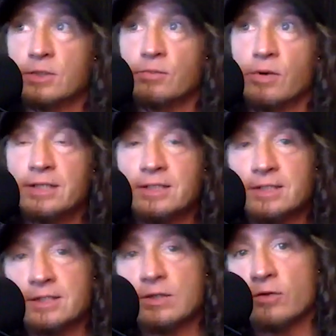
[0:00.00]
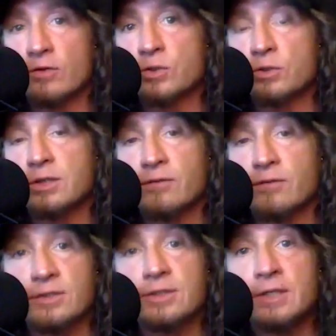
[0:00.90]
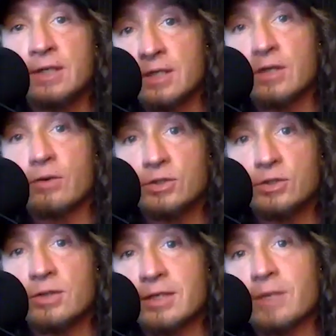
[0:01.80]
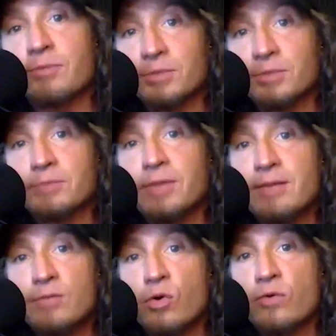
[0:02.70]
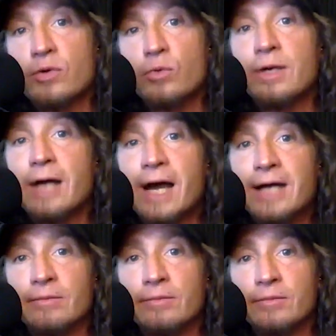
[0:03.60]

prices and all this sort of stuff is, you know, because you can get people to buy more than one item.